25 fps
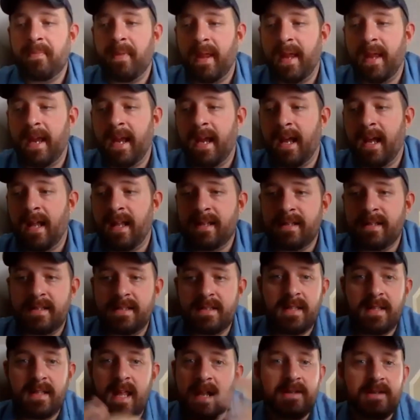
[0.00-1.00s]
And
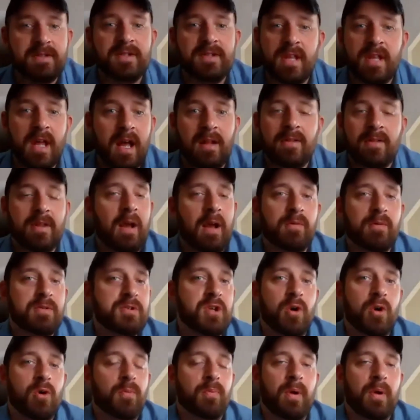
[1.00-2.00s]
that was
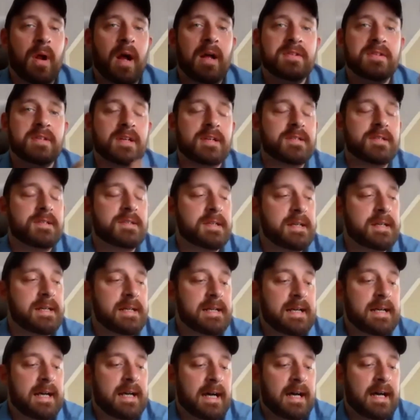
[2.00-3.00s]
the whole process.
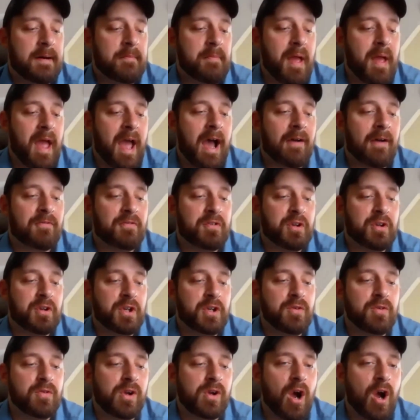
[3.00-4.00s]
After
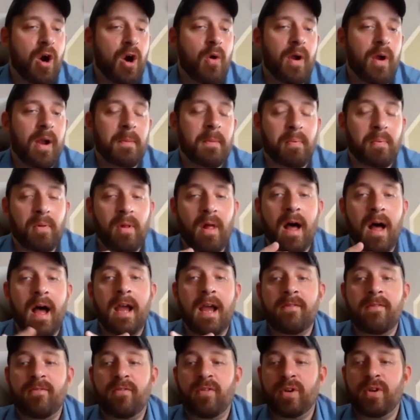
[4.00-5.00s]
you go and
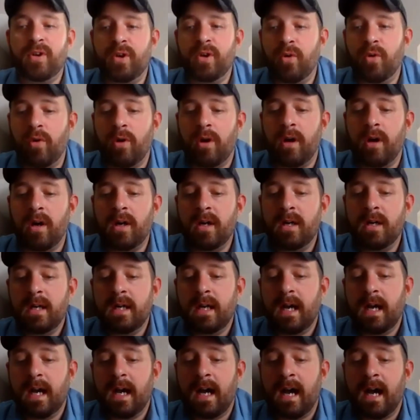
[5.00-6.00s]
apply for your
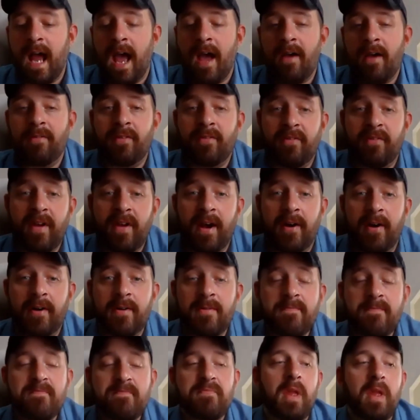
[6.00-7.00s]

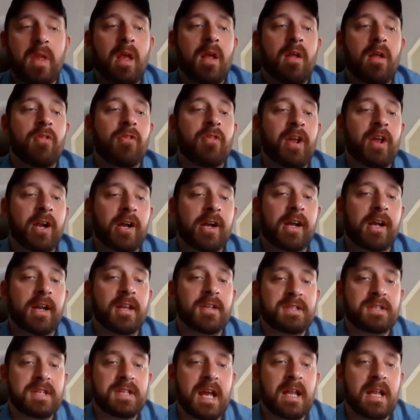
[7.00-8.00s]
FFL, they're going to
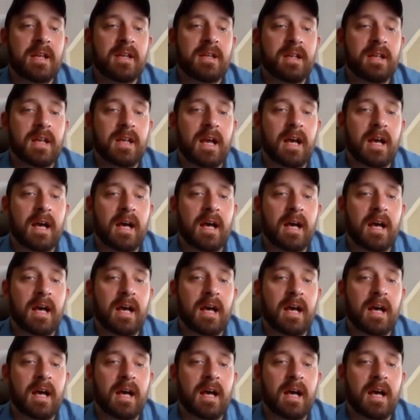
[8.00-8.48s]
send